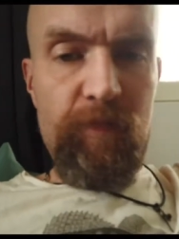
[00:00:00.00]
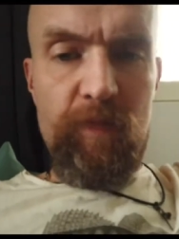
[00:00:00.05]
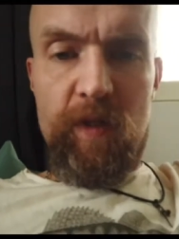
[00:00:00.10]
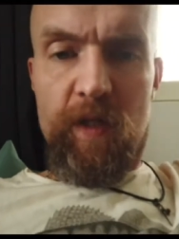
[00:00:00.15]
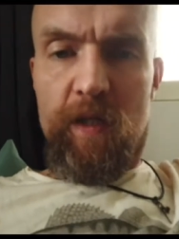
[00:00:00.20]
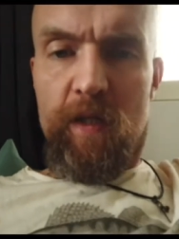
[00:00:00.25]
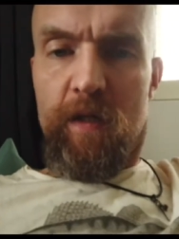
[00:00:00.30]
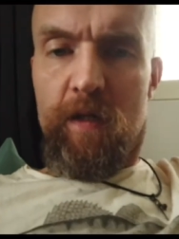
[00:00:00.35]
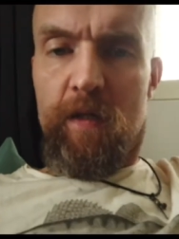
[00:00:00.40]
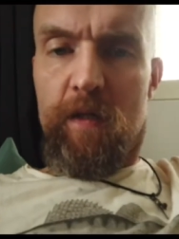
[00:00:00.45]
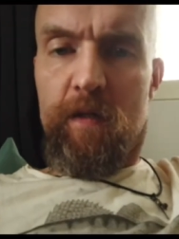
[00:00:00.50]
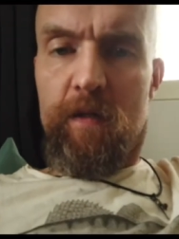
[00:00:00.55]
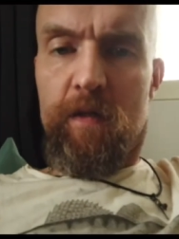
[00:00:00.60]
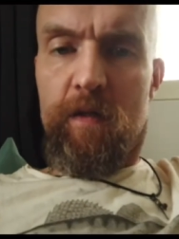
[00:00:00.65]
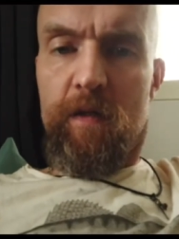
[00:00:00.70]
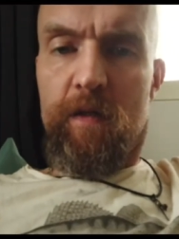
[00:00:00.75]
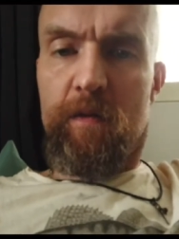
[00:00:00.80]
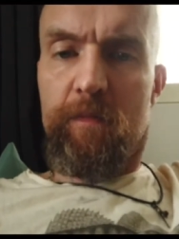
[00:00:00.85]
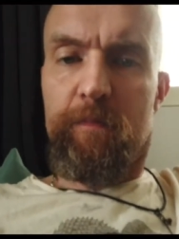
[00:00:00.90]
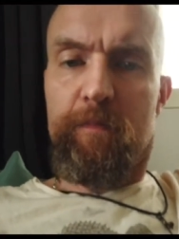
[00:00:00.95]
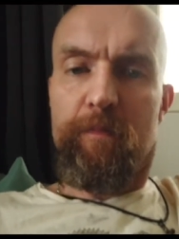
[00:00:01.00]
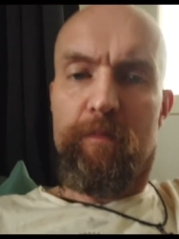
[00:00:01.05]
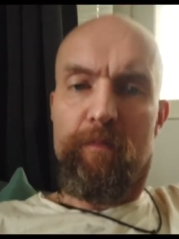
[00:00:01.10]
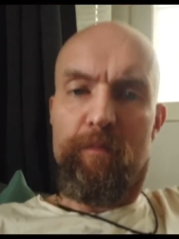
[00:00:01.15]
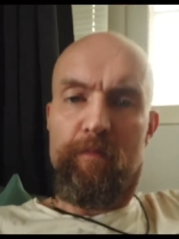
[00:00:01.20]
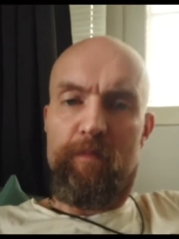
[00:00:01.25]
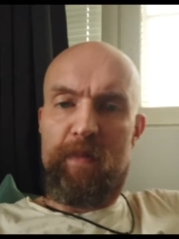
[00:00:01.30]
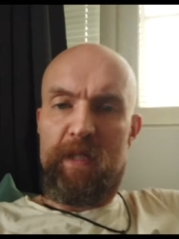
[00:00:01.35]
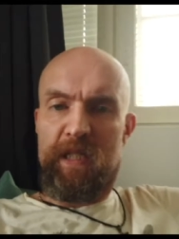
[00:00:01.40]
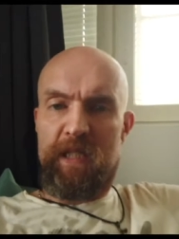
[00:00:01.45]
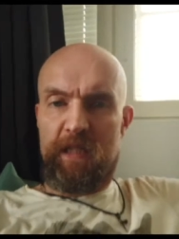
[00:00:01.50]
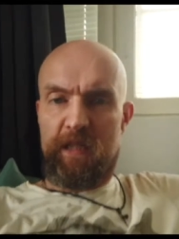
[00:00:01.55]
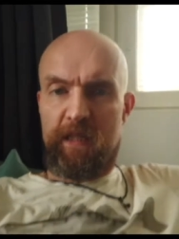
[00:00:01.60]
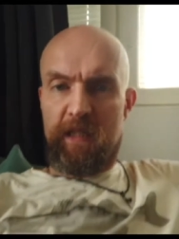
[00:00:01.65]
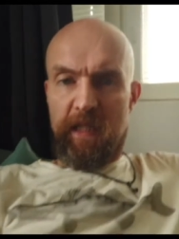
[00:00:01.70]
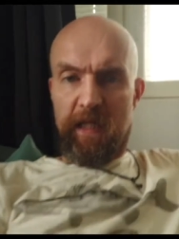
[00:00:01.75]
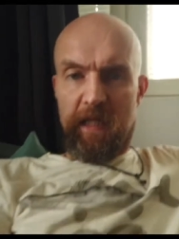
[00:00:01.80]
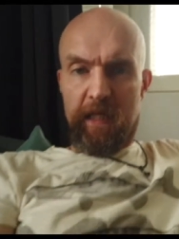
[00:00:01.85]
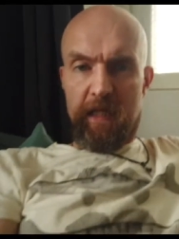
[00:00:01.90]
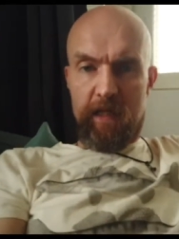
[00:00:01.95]
Uh, me and
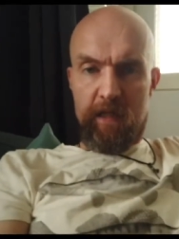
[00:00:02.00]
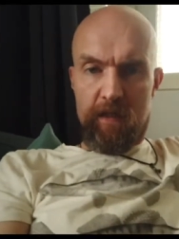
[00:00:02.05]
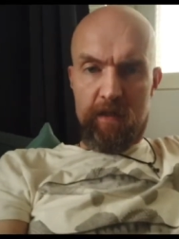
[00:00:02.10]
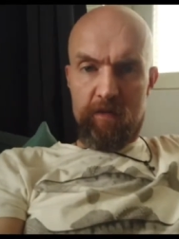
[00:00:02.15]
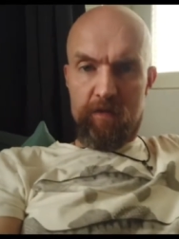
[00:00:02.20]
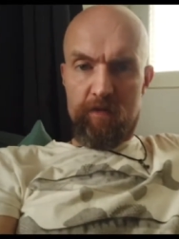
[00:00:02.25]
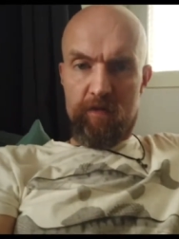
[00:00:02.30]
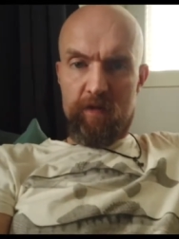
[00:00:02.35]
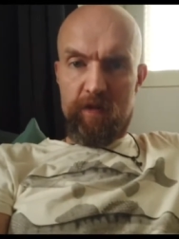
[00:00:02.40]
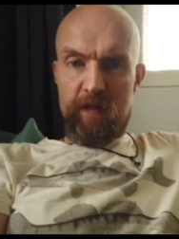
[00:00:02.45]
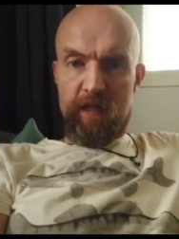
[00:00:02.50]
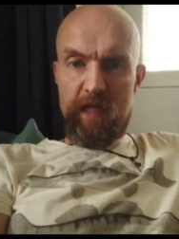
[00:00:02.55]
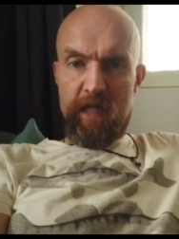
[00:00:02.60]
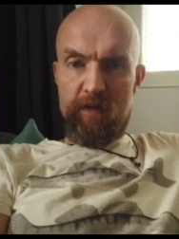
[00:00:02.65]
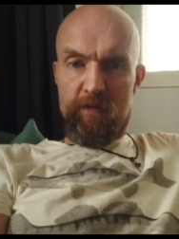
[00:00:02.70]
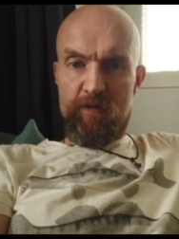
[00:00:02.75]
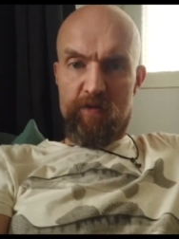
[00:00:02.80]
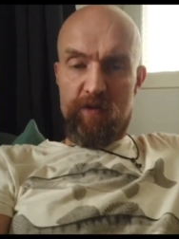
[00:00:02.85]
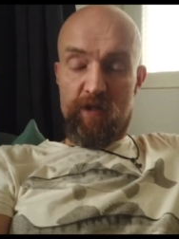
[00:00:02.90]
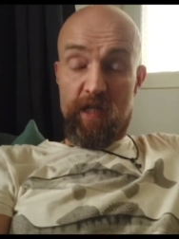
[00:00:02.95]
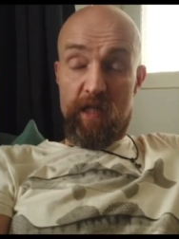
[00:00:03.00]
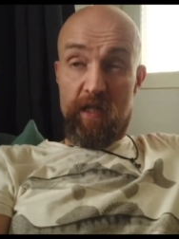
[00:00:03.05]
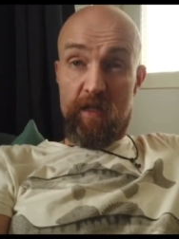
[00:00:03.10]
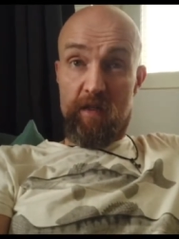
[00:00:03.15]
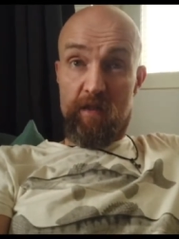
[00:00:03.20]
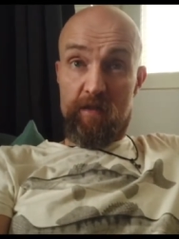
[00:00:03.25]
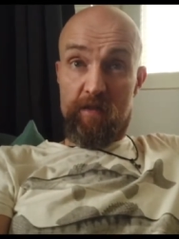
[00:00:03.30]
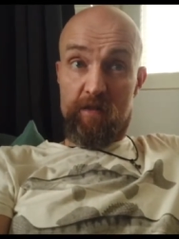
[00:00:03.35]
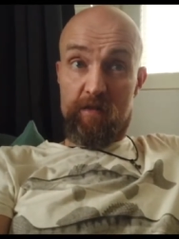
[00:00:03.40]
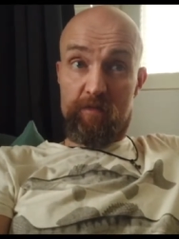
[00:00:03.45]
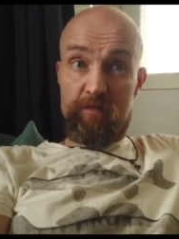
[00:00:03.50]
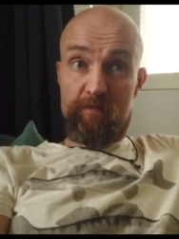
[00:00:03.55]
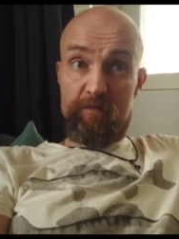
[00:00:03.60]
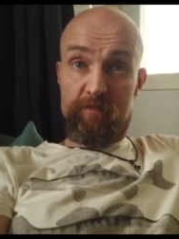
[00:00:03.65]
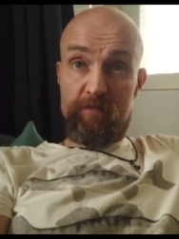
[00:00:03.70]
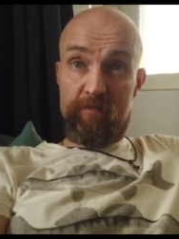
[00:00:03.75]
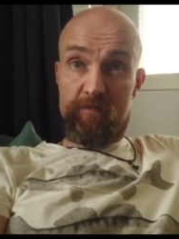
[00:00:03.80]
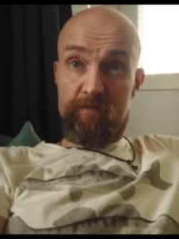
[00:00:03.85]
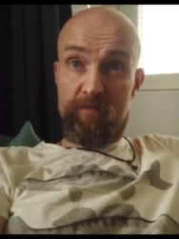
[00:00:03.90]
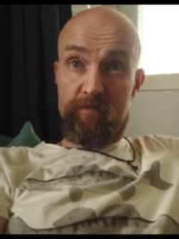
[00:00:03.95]
Terhi are on the downstairs,
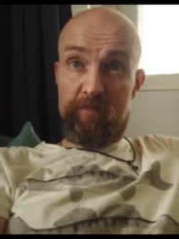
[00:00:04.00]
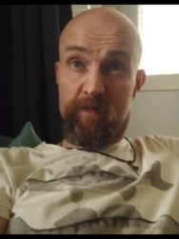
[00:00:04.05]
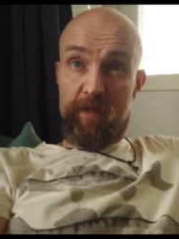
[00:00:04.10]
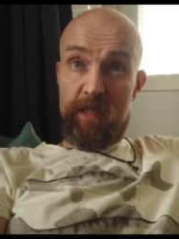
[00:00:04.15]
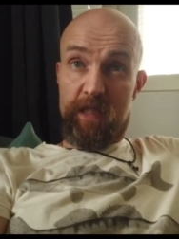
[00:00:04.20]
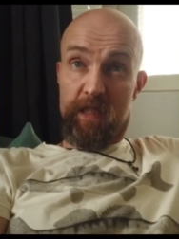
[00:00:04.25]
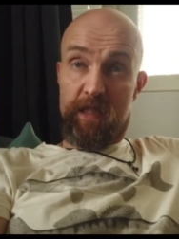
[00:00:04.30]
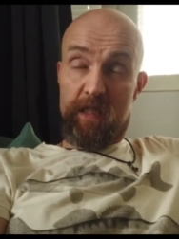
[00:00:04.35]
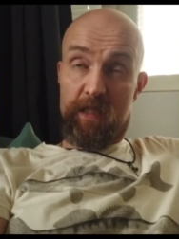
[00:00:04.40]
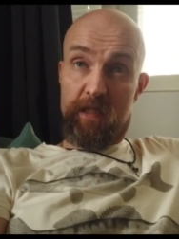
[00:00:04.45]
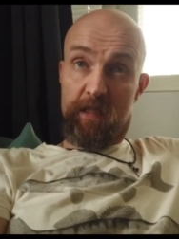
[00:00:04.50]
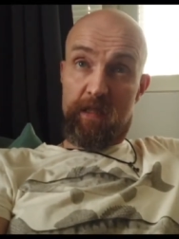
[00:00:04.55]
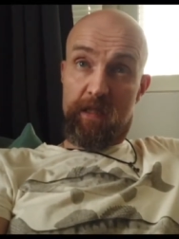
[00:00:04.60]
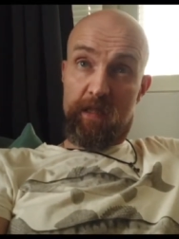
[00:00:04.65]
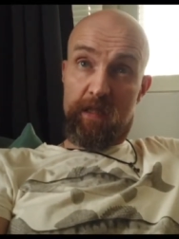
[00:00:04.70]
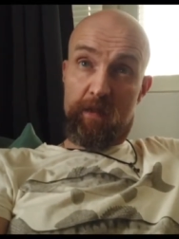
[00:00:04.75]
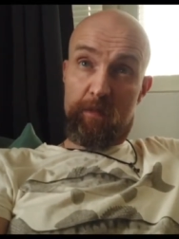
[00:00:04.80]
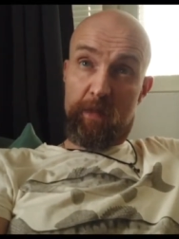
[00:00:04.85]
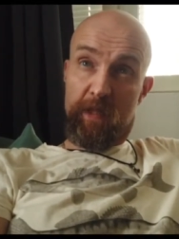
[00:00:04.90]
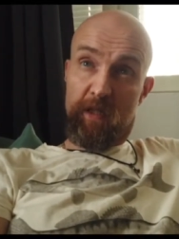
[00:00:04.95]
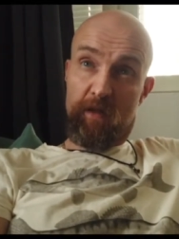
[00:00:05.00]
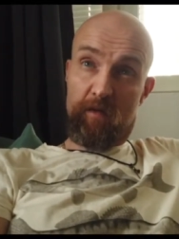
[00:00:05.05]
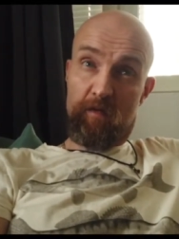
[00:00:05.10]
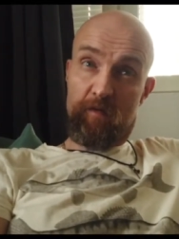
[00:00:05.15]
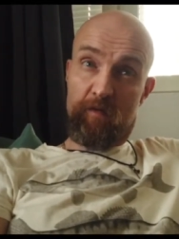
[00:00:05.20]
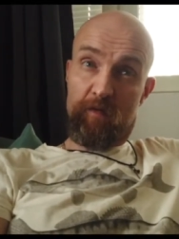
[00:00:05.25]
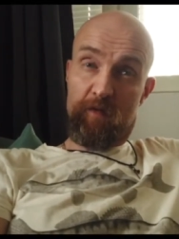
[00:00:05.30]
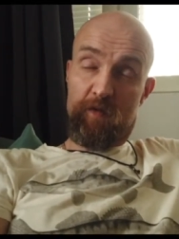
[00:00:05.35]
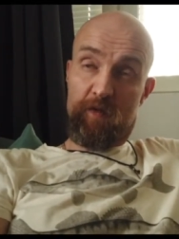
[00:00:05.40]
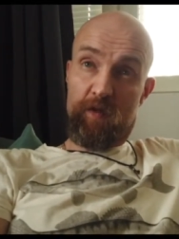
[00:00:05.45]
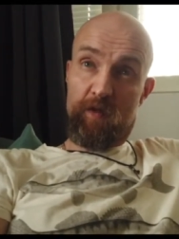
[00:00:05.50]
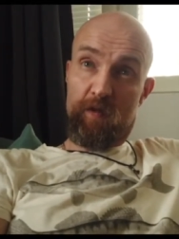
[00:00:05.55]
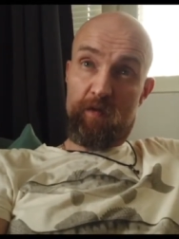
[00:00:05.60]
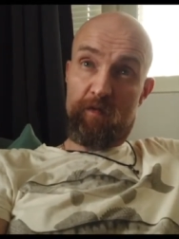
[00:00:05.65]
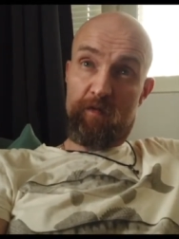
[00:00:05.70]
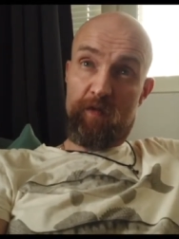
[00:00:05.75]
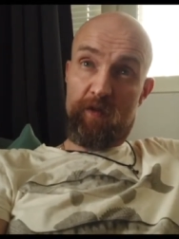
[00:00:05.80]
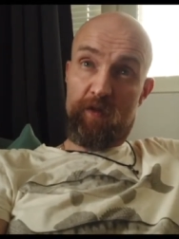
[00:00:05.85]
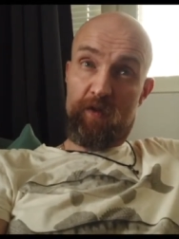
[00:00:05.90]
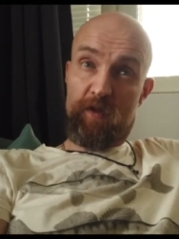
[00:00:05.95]
and in the middle floor,
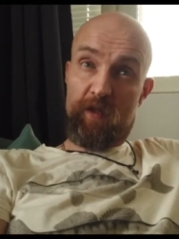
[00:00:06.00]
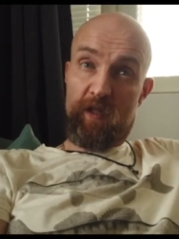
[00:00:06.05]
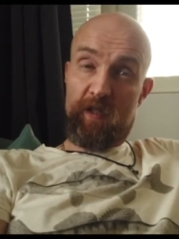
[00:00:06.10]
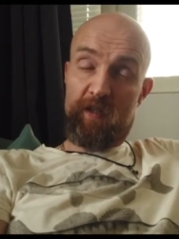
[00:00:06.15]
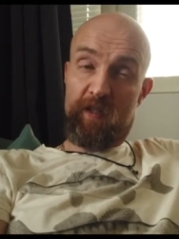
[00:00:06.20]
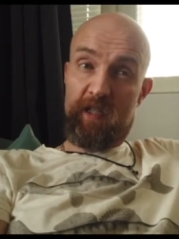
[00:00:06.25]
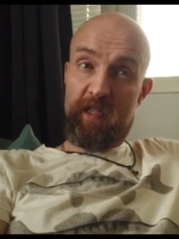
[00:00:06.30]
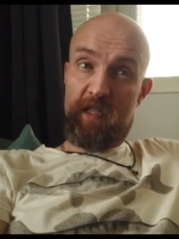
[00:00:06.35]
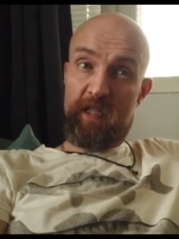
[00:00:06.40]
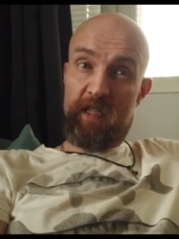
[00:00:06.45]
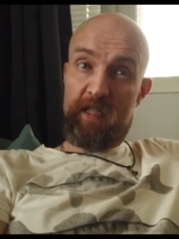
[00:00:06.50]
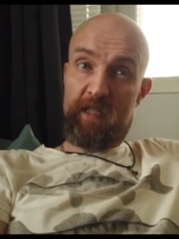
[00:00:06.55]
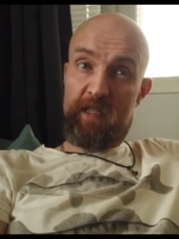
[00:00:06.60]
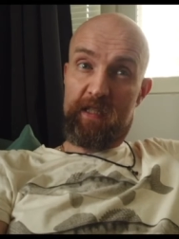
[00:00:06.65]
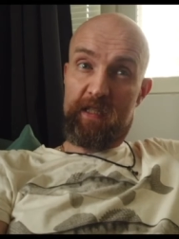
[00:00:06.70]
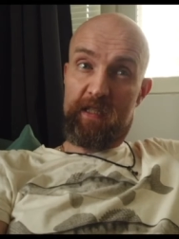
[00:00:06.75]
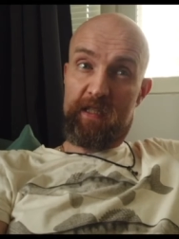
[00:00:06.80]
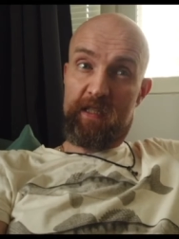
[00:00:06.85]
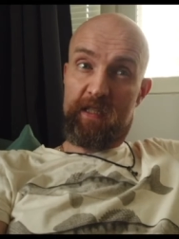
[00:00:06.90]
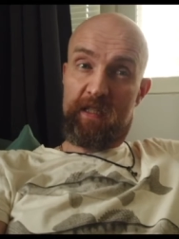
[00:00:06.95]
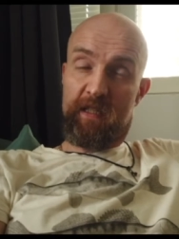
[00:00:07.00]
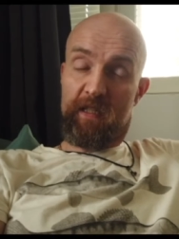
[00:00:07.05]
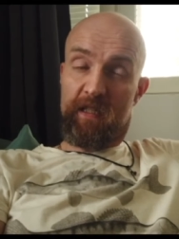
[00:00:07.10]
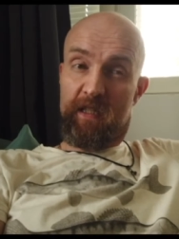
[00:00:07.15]
floor, I think it's